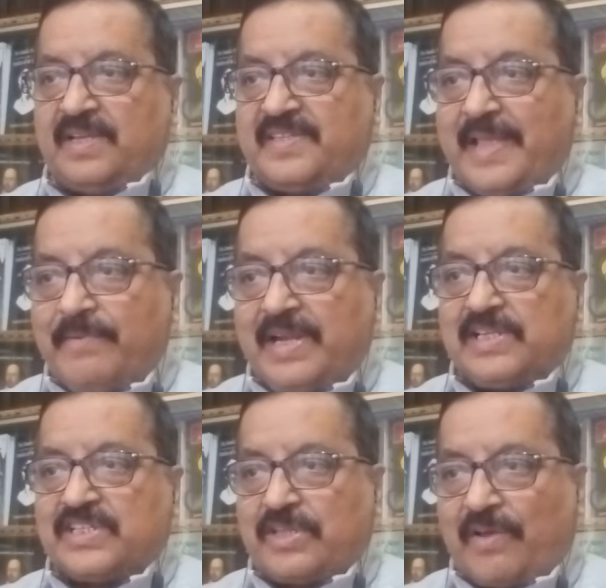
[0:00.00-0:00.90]

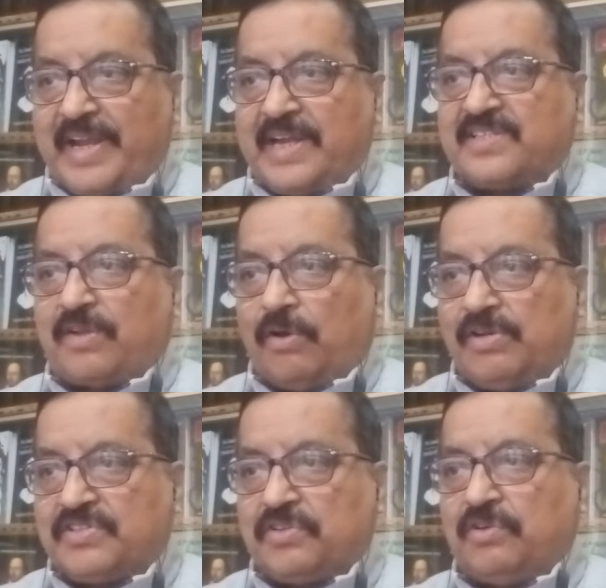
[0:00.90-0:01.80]
Several sonnets
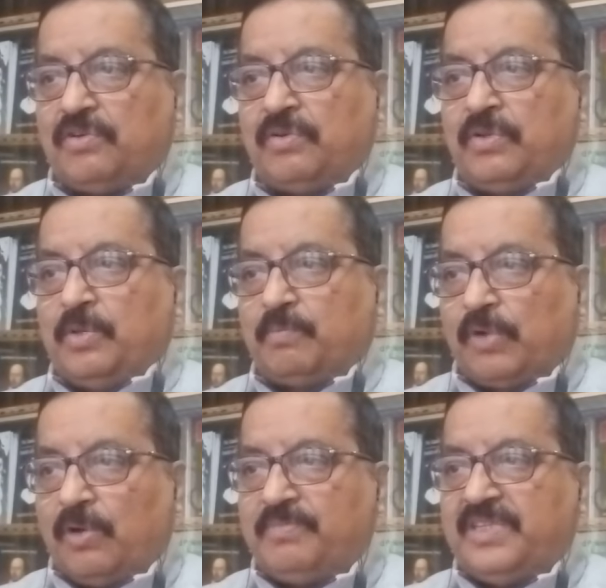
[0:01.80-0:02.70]
also
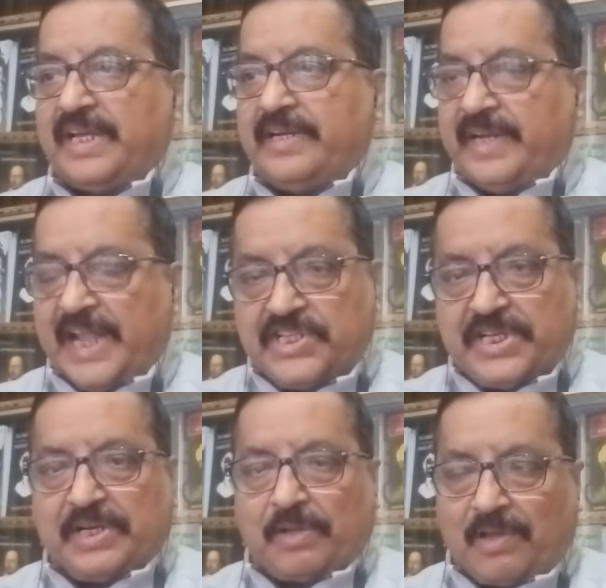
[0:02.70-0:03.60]
probe the
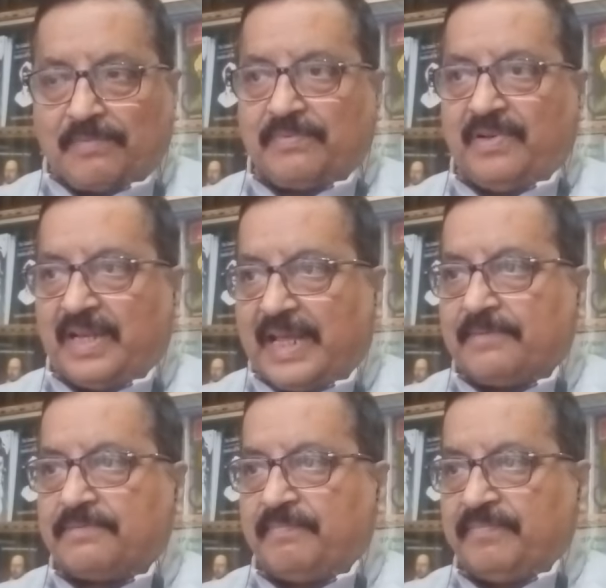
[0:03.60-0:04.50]
nature of
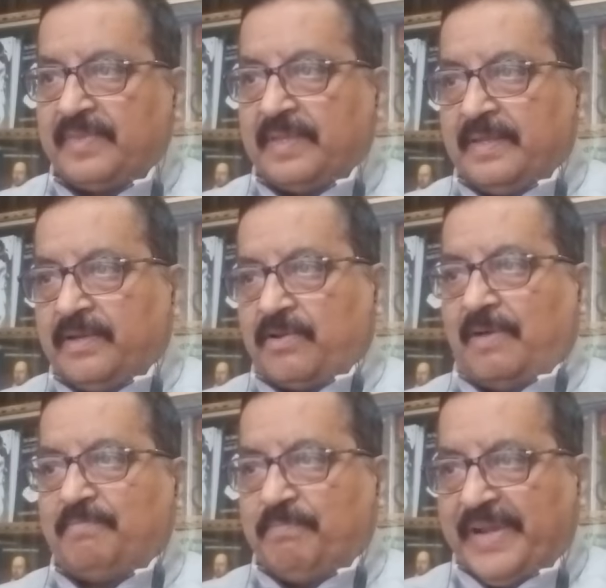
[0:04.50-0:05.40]
love,
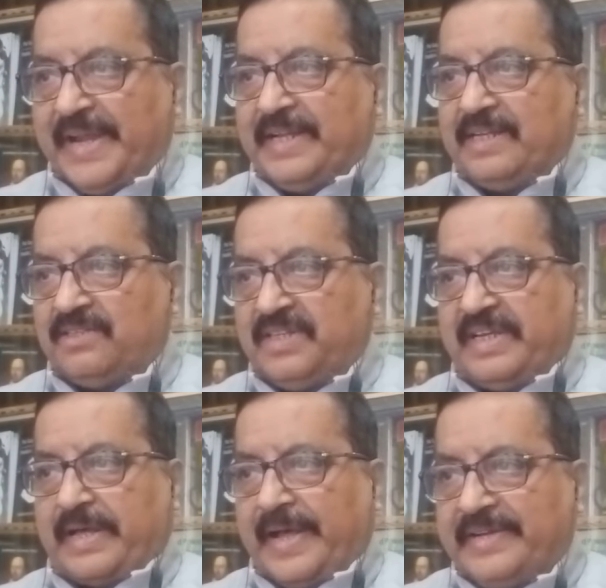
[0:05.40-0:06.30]
comparing
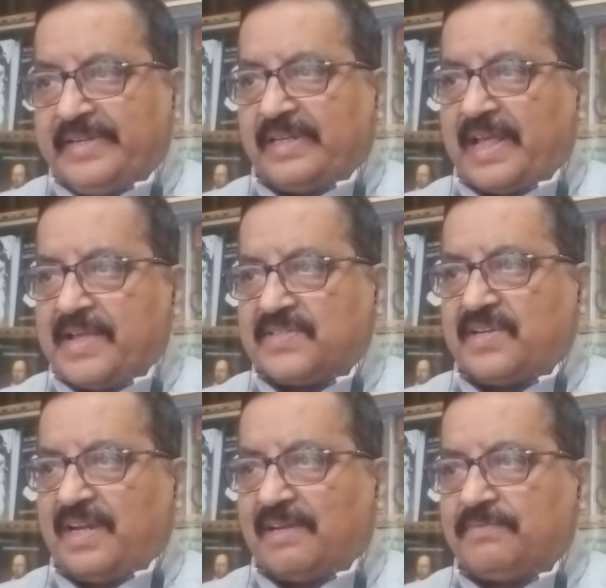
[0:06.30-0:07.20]
the idealized
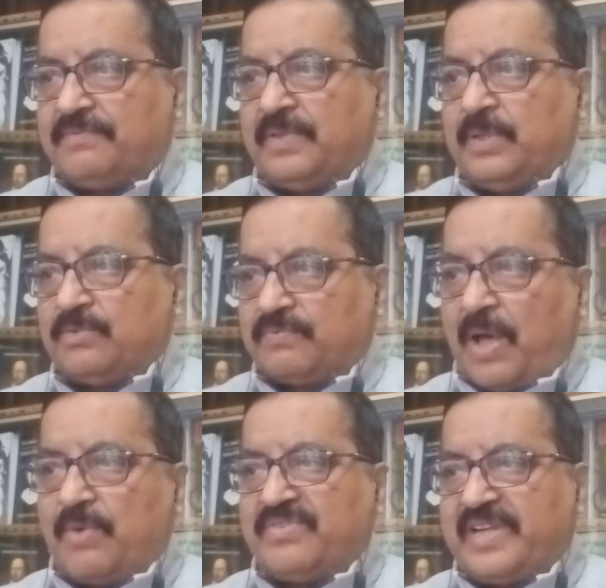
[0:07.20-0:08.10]
love
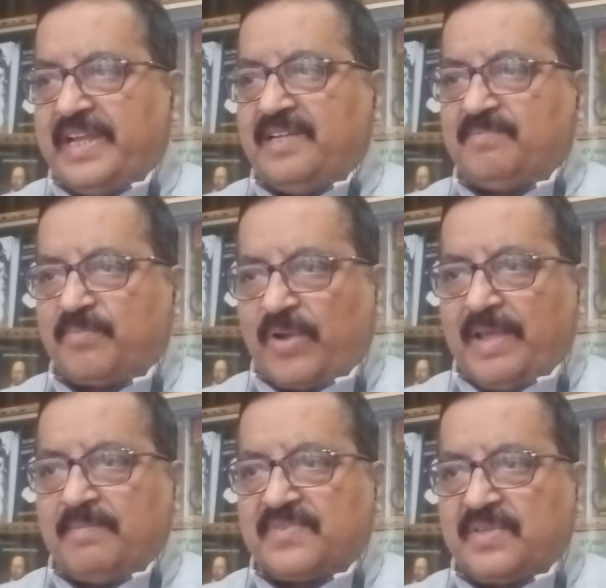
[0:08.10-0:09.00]
found in
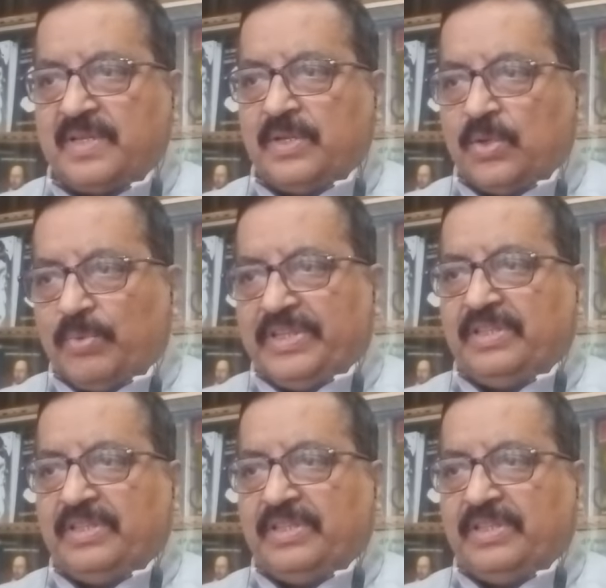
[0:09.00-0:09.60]
poems with